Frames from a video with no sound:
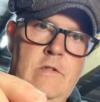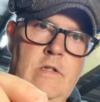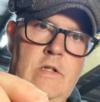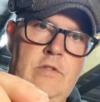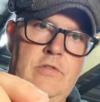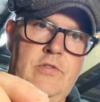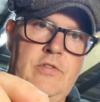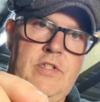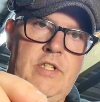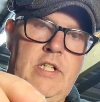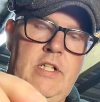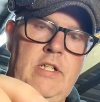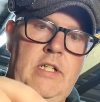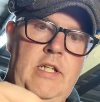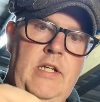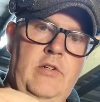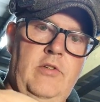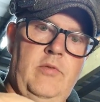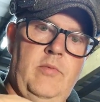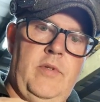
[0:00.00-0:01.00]
I'll just tickle
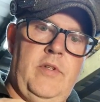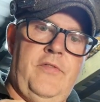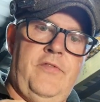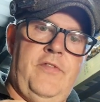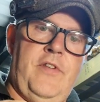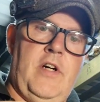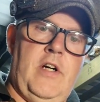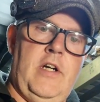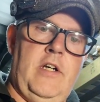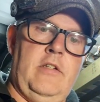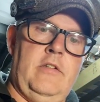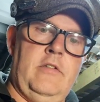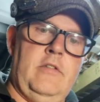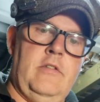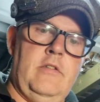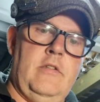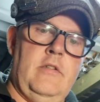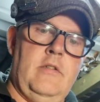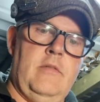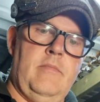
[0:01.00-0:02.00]
that up with a file,
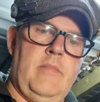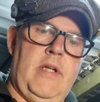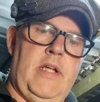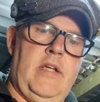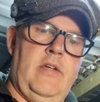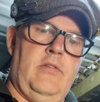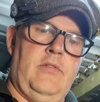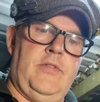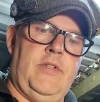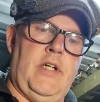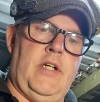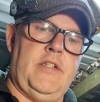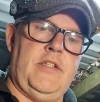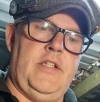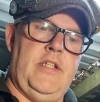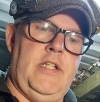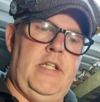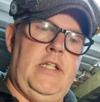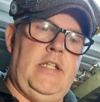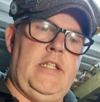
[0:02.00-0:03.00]
make it all nice
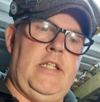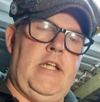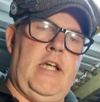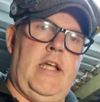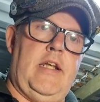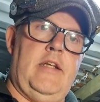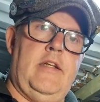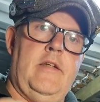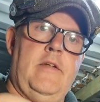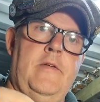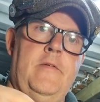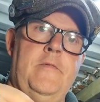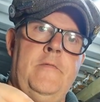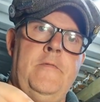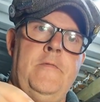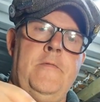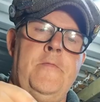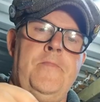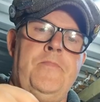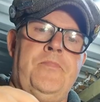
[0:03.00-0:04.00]
and neat again.
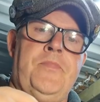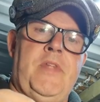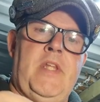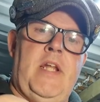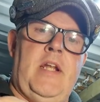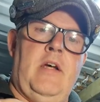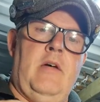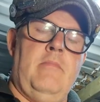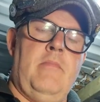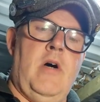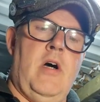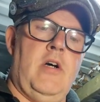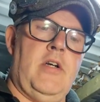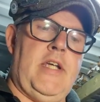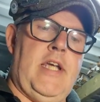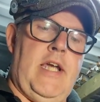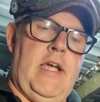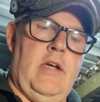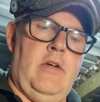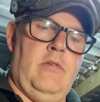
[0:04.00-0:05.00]
Then I'll
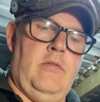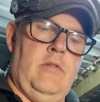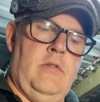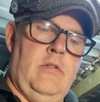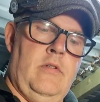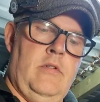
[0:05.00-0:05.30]
mark out